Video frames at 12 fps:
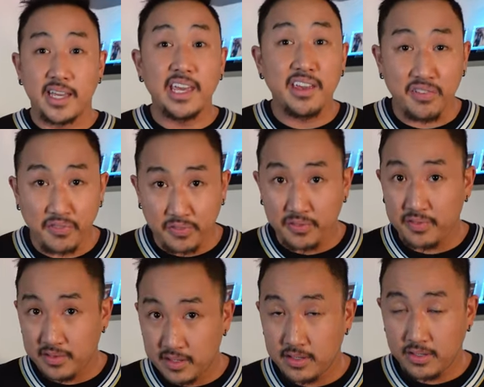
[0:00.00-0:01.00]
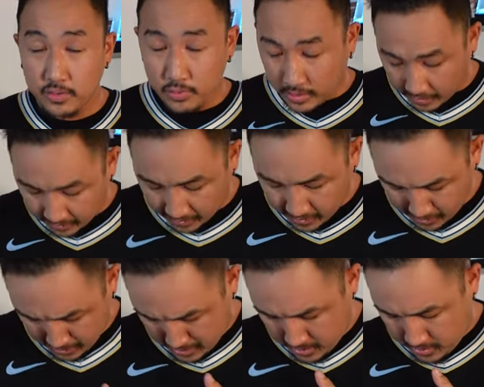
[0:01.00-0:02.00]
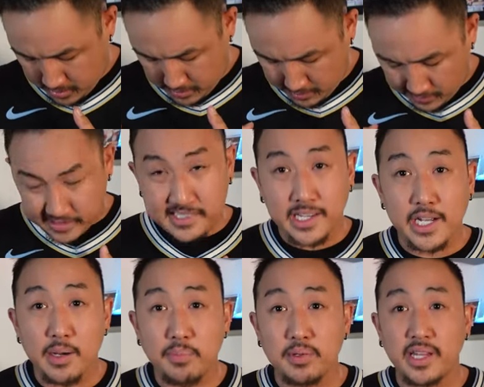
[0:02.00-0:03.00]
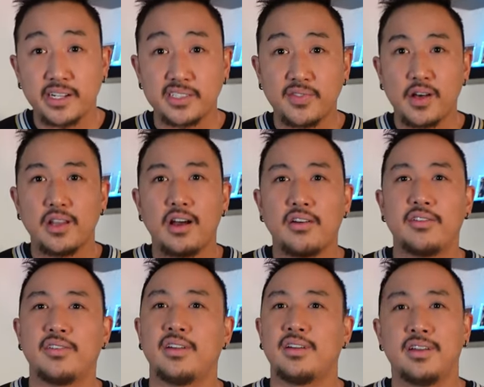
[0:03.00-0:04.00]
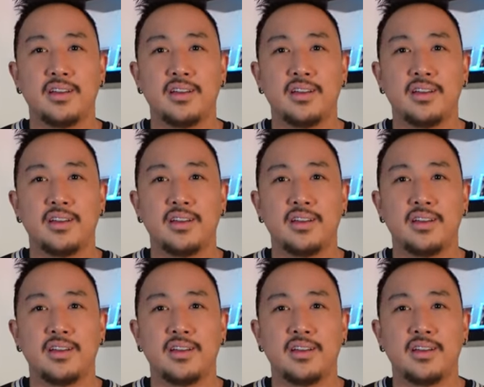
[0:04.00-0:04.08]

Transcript: if you get that. Let's say a couple letters fall off.